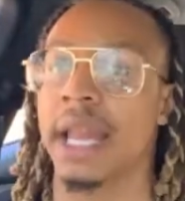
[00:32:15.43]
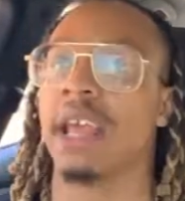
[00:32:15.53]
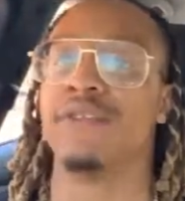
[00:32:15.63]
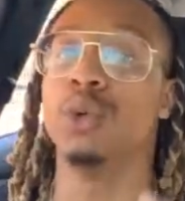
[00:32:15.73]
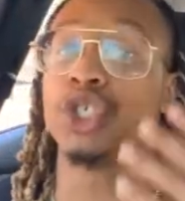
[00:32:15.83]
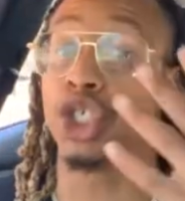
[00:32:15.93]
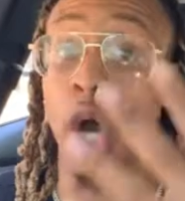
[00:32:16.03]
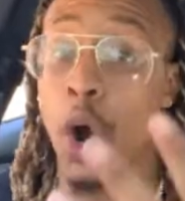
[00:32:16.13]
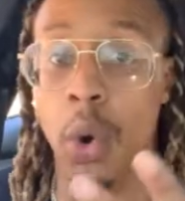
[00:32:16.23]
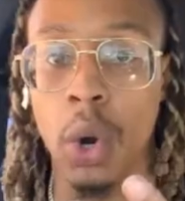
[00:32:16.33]
If you
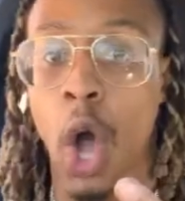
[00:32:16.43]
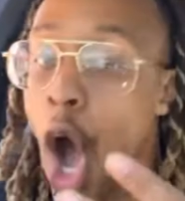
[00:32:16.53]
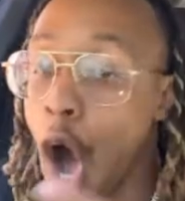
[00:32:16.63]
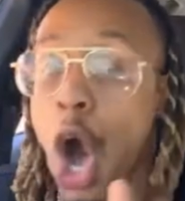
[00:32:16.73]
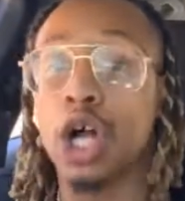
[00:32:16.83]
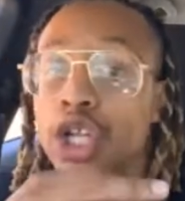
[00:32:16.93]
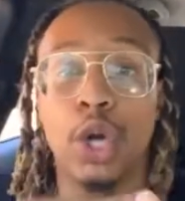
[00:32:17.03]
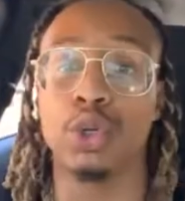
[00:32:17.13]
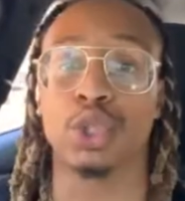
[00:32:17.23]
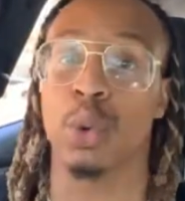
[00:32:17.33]
show all of
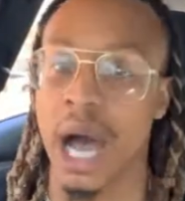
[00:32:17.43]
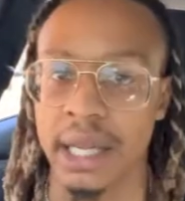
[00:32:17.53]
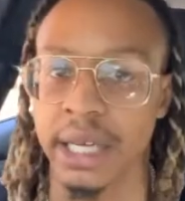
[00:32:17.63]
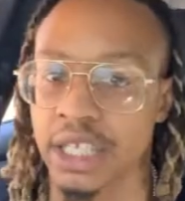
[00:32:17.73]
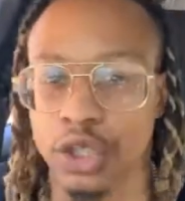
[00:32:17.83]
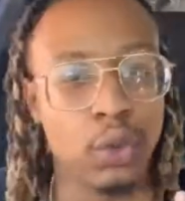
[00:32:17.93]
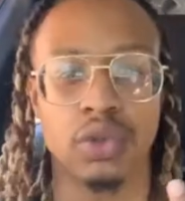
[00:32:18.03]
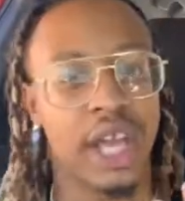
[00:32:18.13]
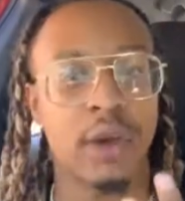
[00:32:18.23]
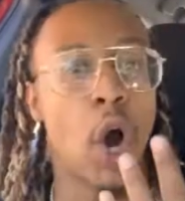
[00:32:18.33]
those qualities, you
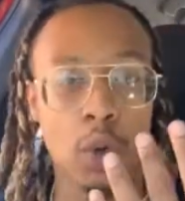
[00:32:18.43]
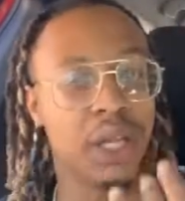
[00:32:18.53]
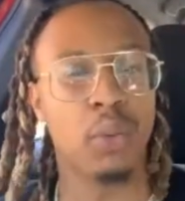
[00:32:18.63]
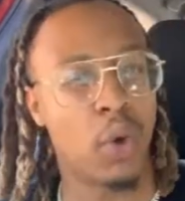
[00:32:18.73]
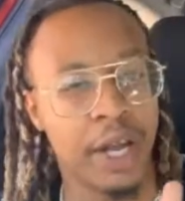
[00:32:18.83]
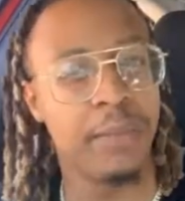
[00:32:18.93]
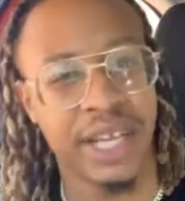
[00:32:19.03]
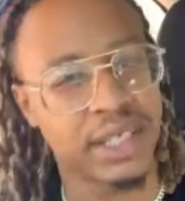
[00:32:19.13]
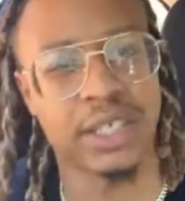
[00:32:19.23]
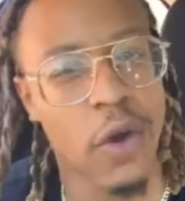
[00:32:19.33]
think only one
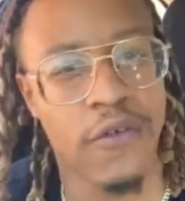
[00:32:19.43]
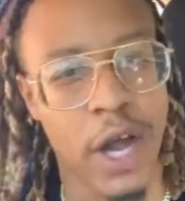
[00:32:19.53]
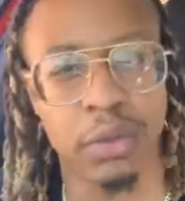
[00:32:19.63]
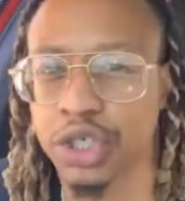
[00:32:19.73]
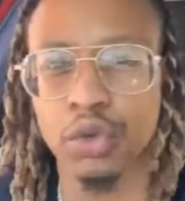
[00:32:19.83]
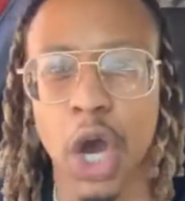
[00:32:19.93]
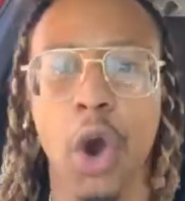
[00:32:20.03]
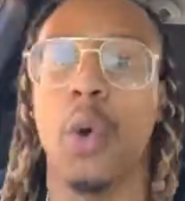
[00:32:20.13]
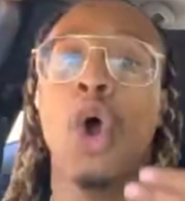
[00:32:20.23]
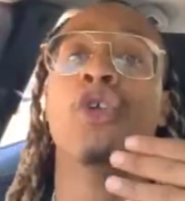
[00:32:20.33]
bitch is gonna fuck with you? No.